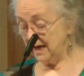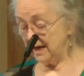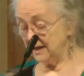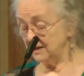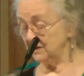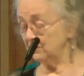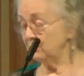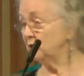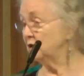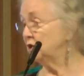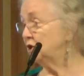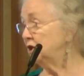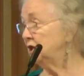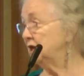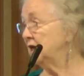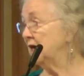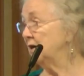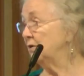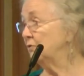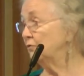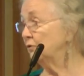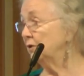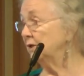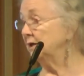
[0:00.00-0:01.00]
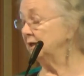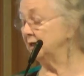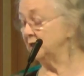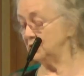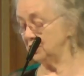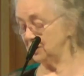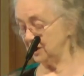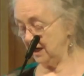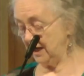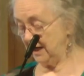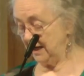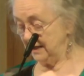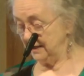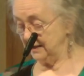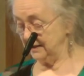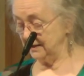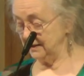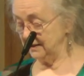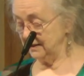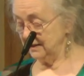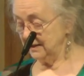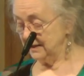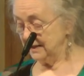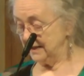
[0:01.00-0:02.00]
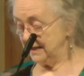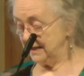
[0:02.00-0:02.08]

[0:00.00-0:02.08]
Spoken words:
that's where GA really shines.